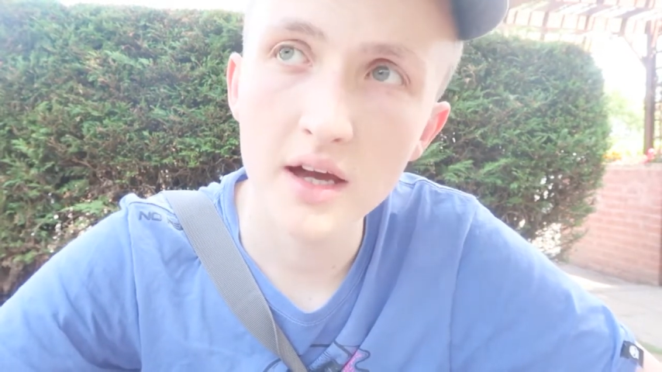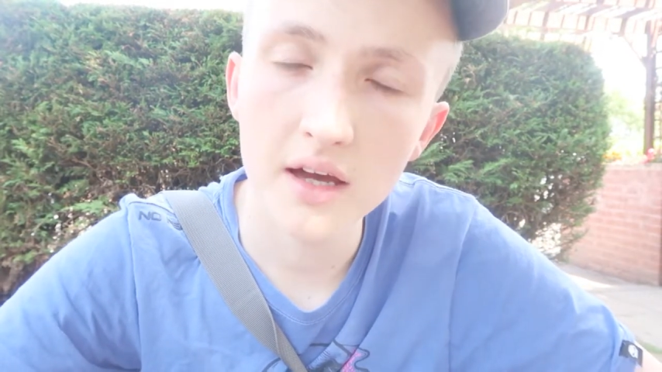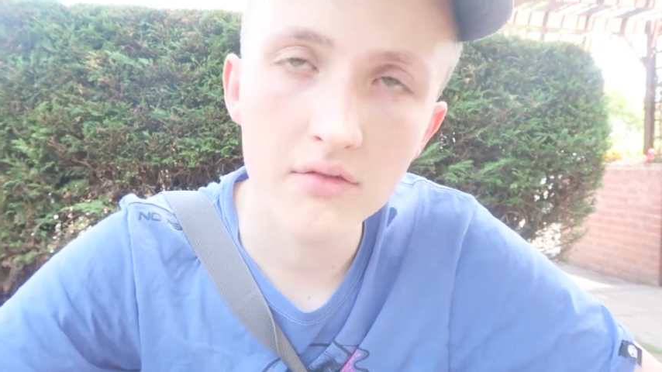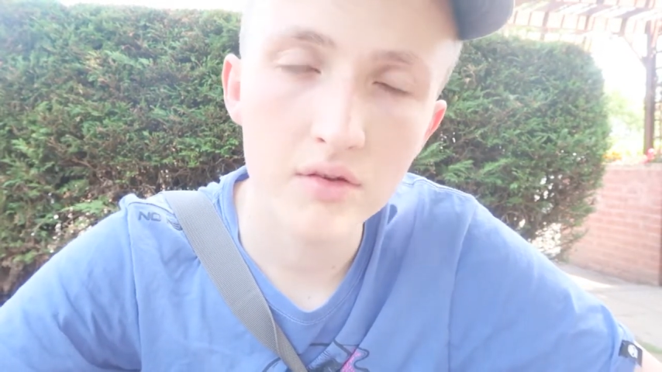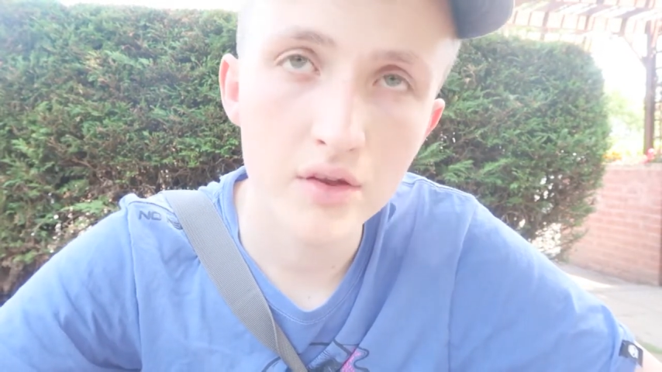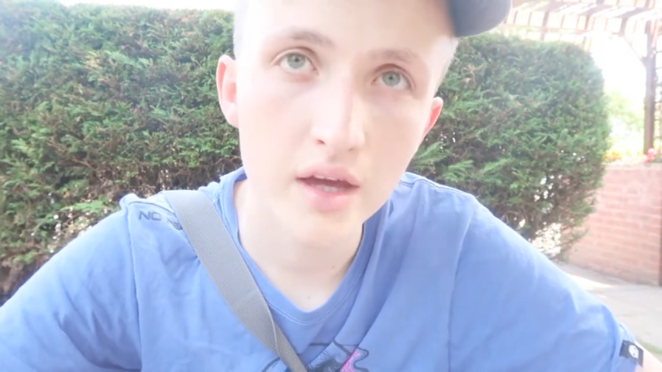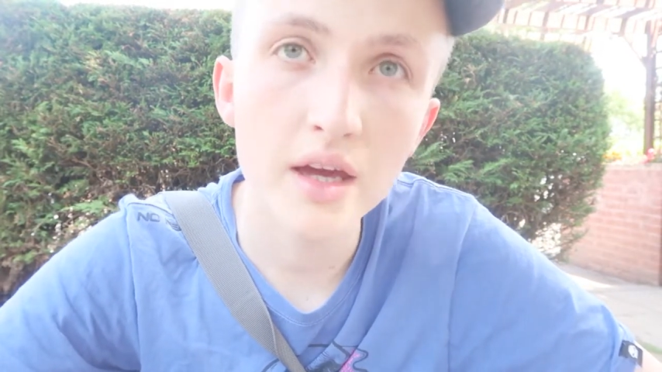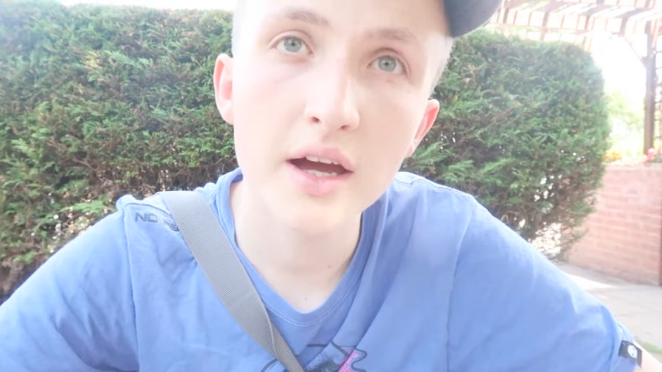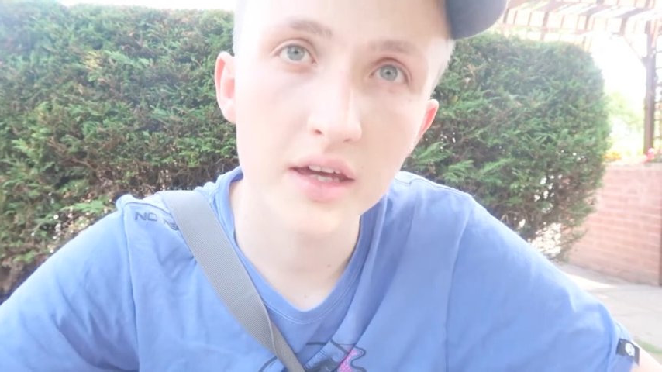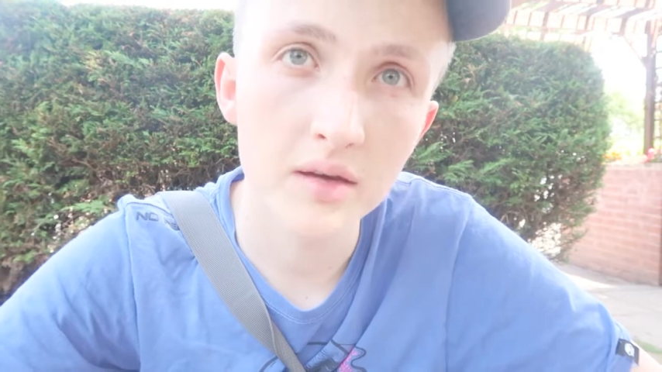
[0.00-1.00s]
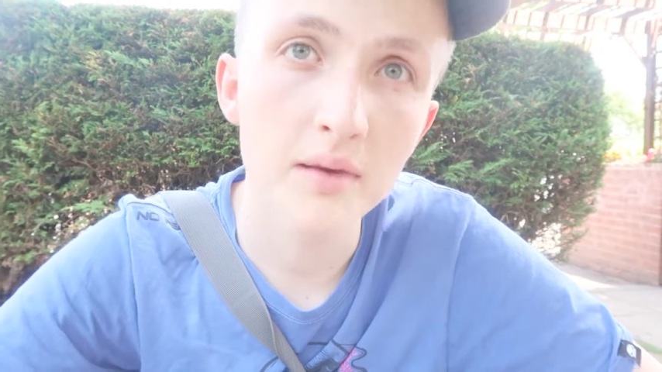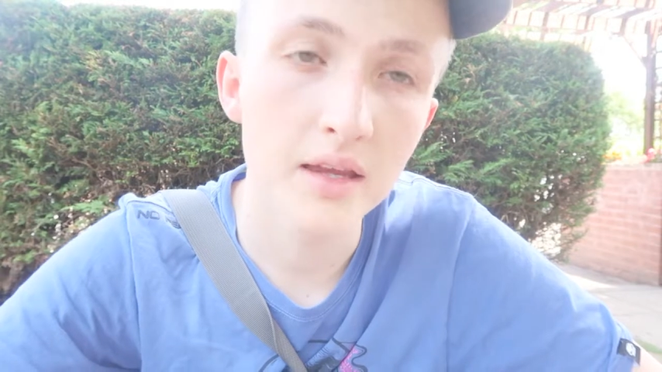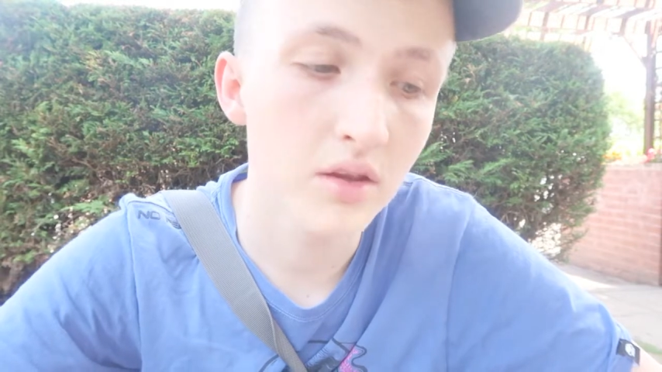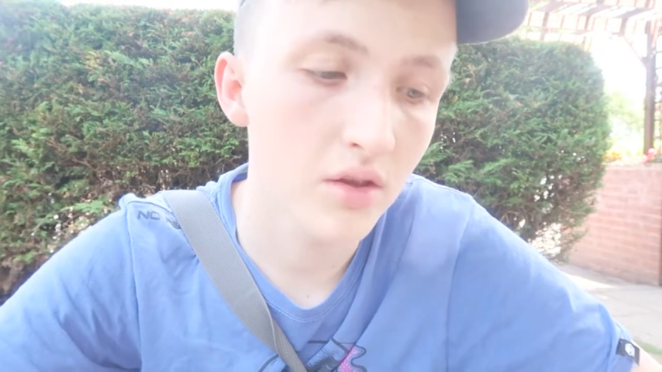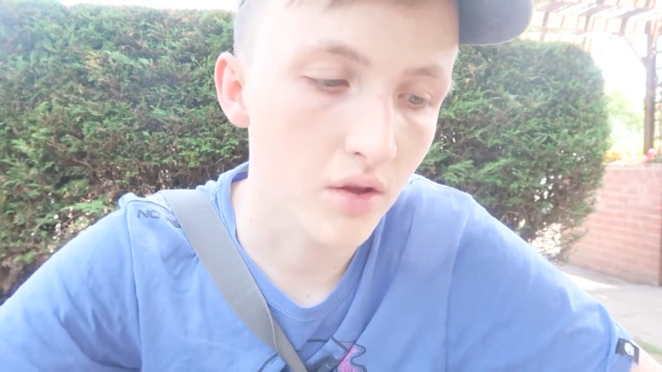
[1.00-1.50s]
I have to say I
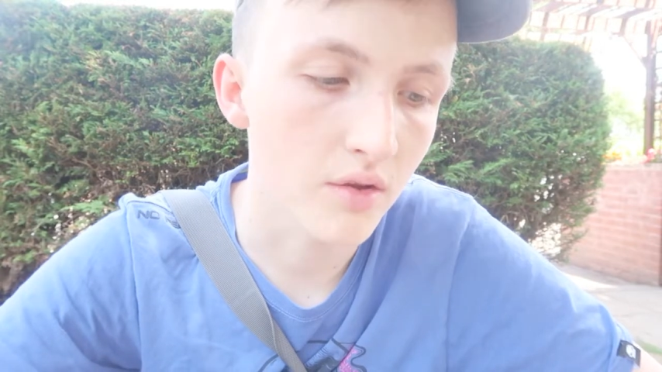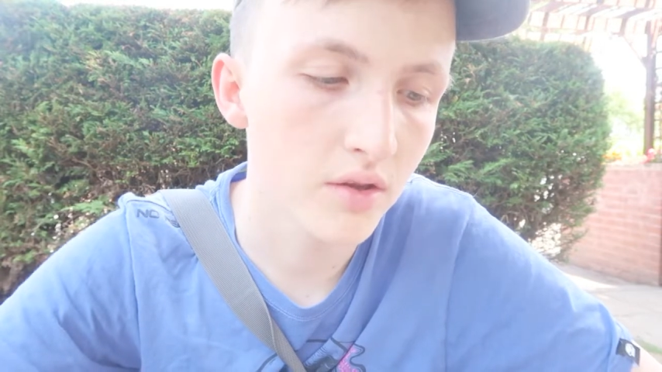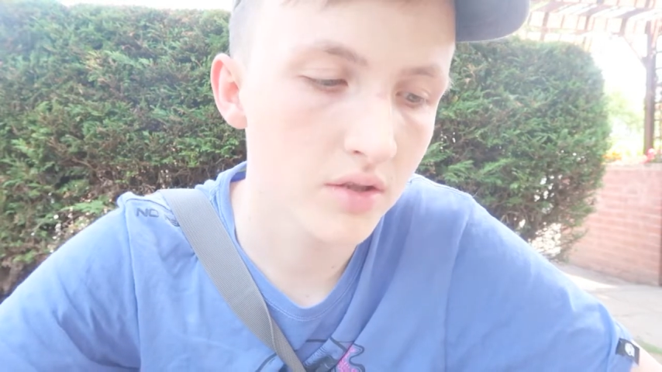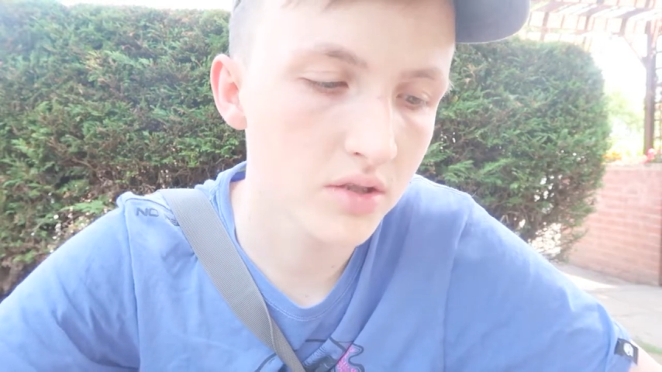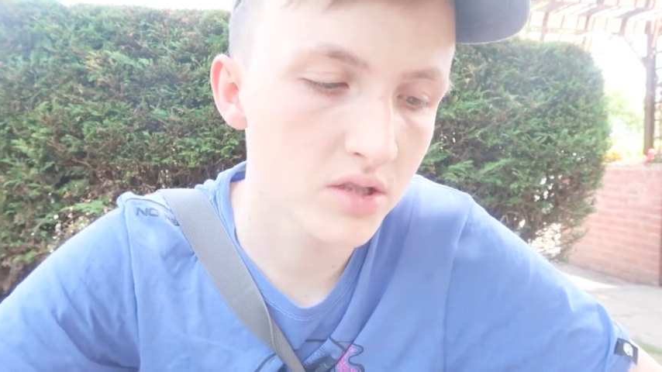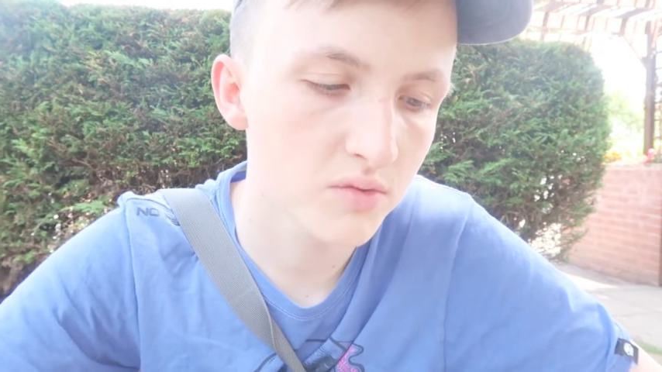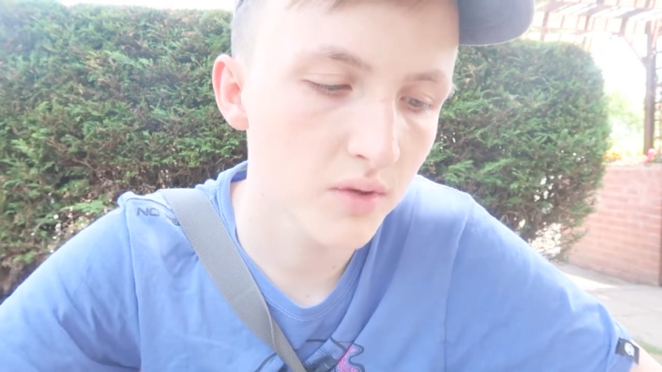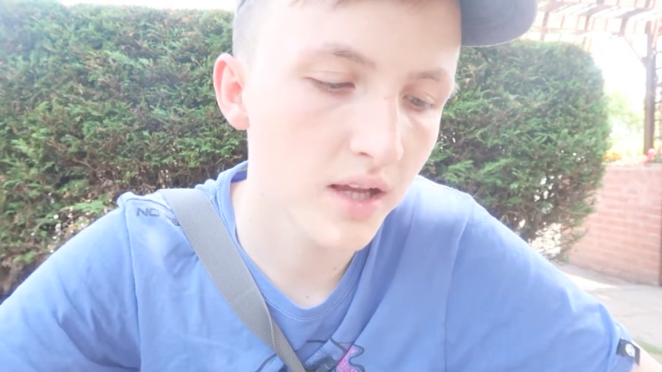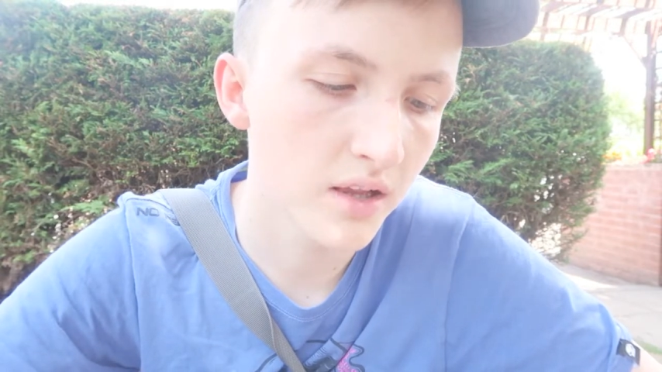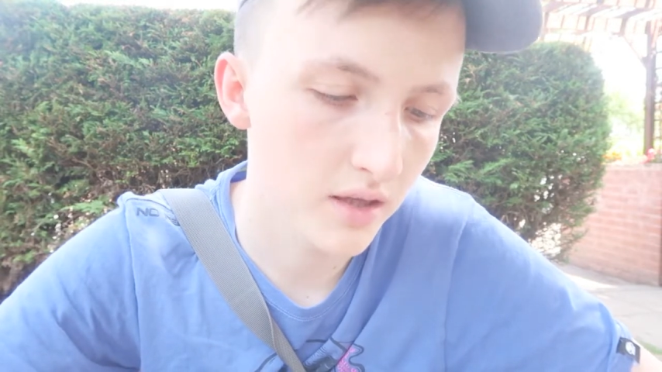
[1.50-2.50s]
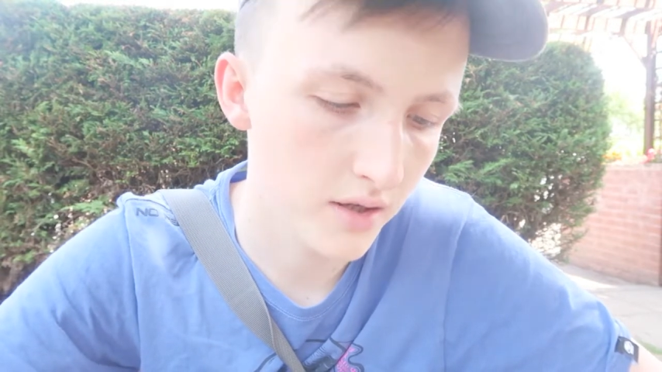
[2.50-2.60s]
commend the sausages as well.